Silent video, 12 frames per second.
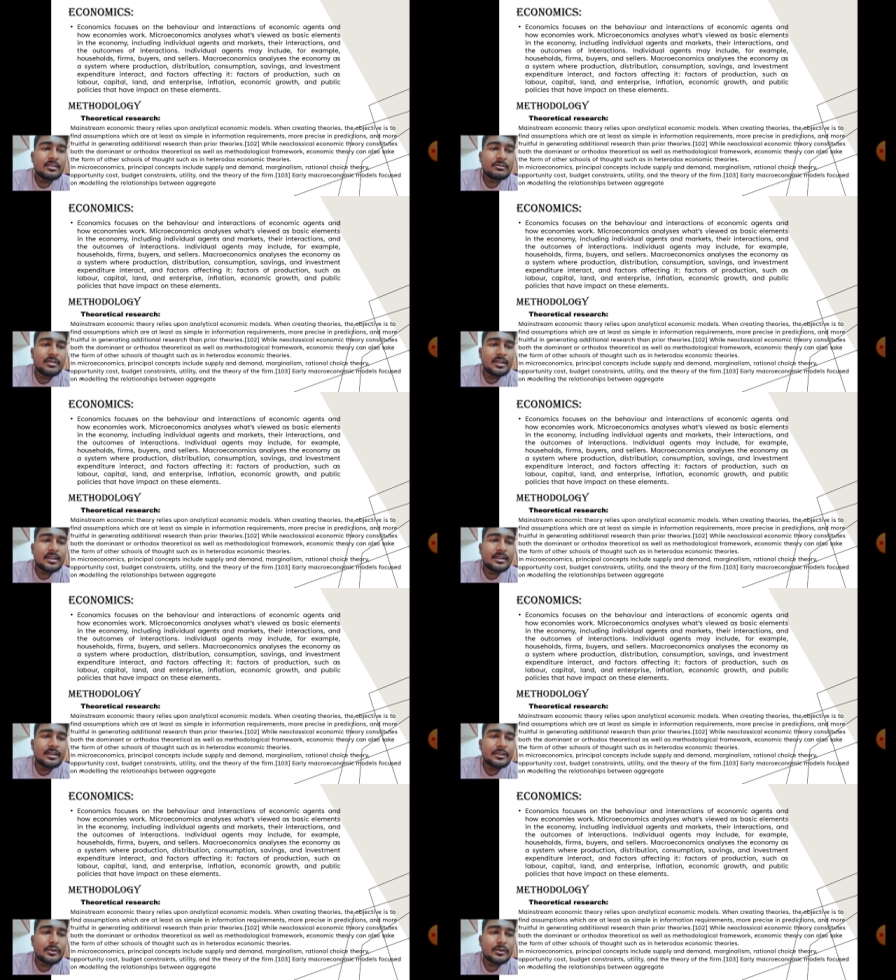While
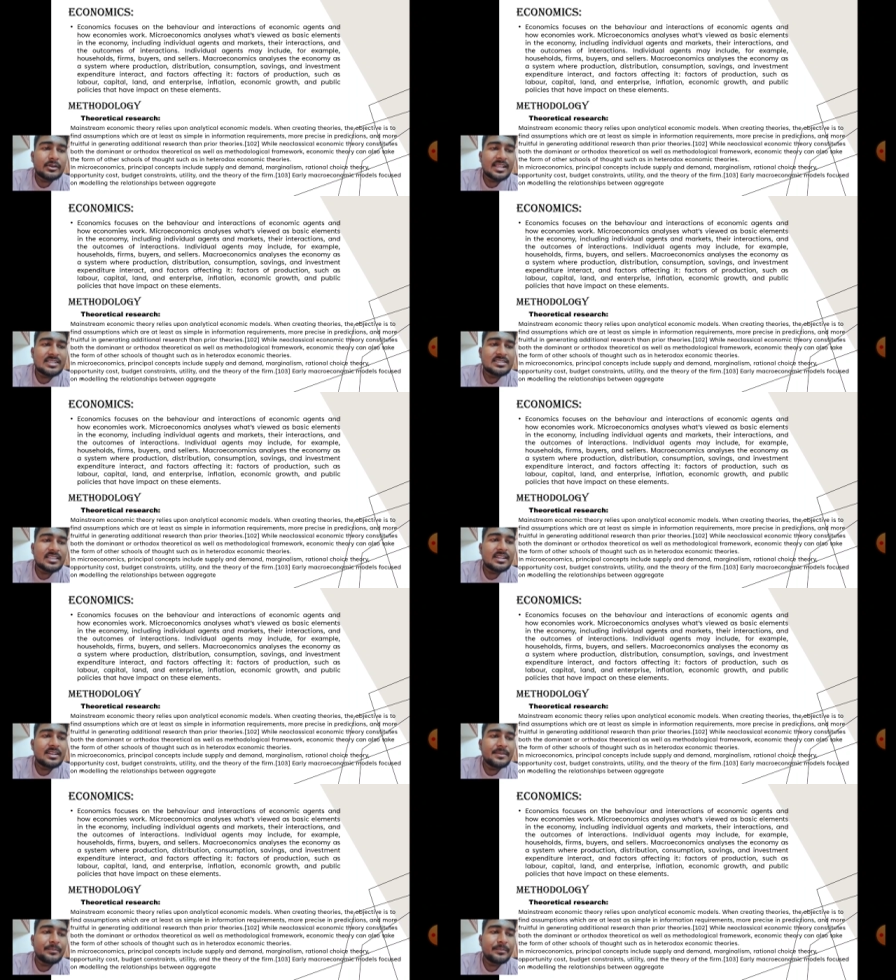neoclassical
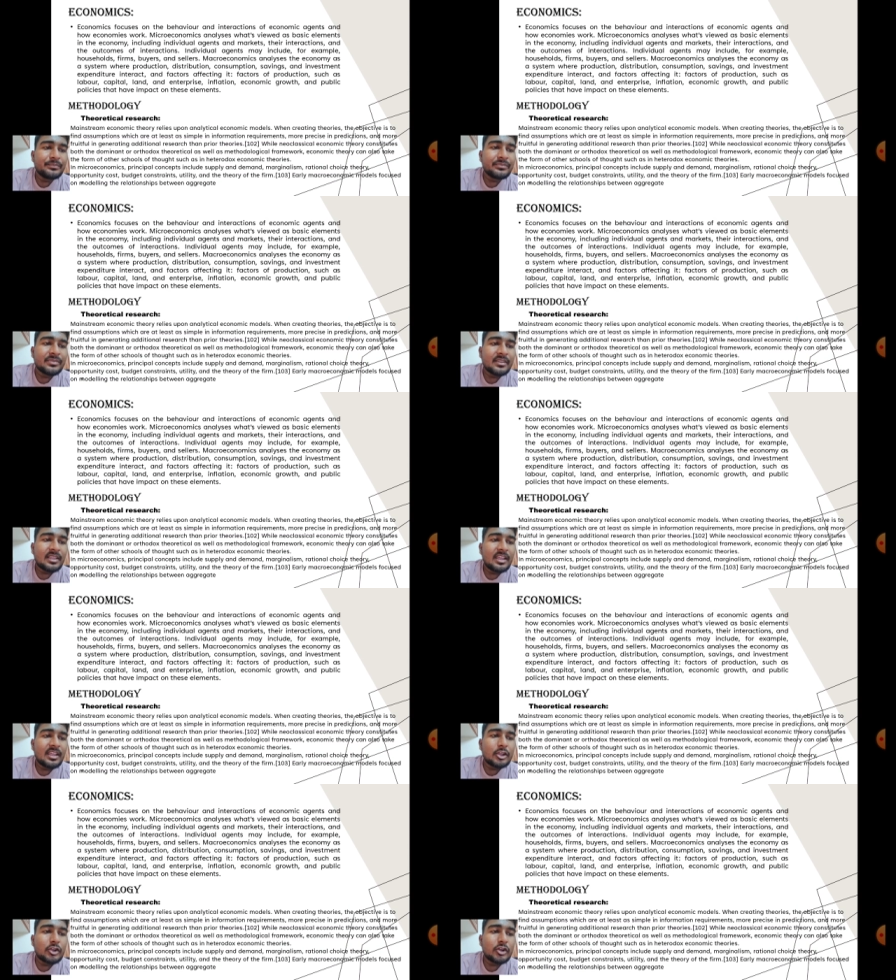
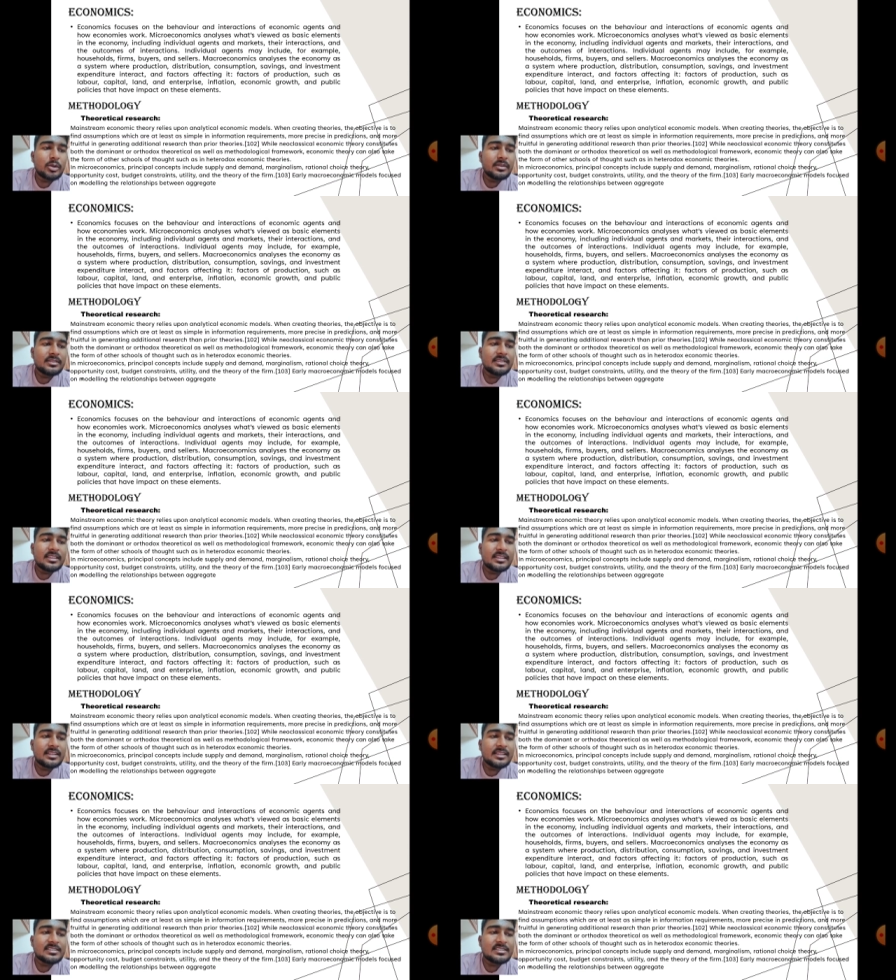economic theory
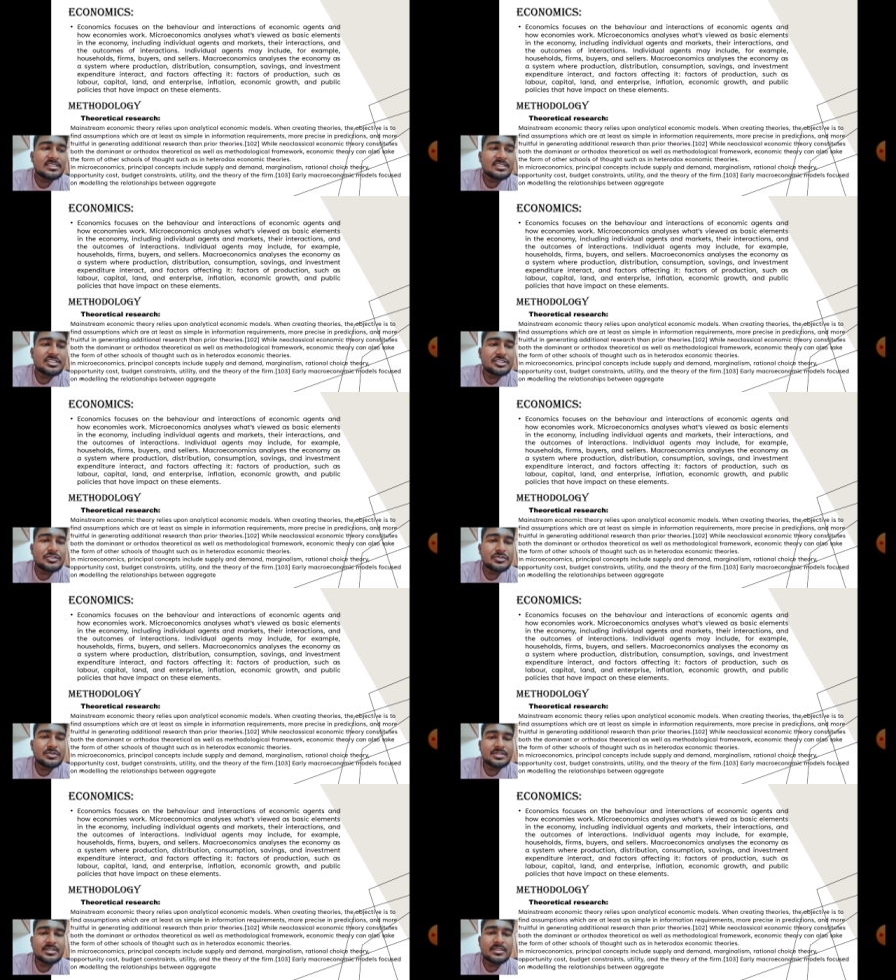
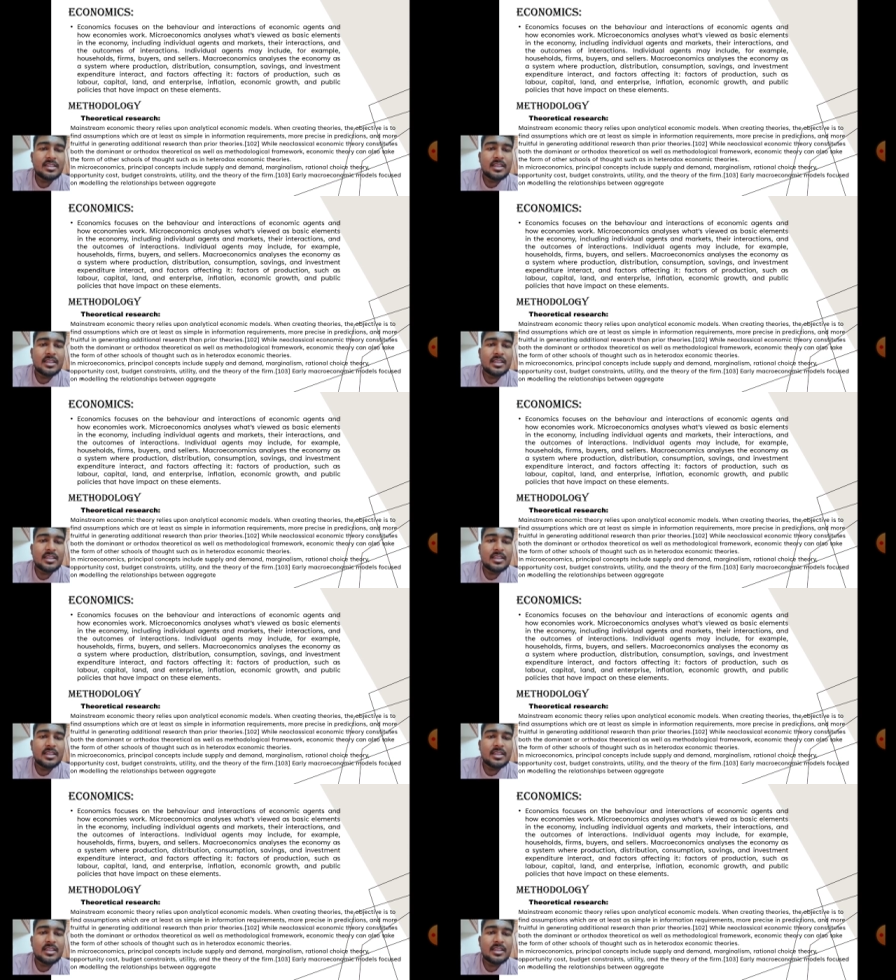constitutes